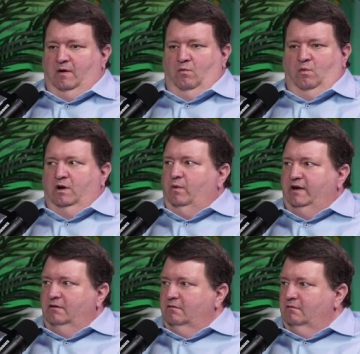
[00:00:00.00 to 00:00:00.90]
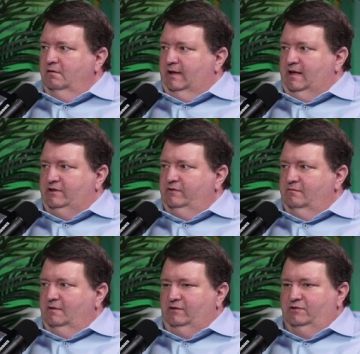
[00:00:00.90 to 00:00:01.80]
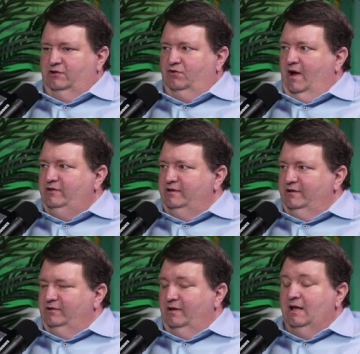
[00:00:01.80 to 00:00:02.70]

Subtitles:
what do I do? Like, that's just craziness.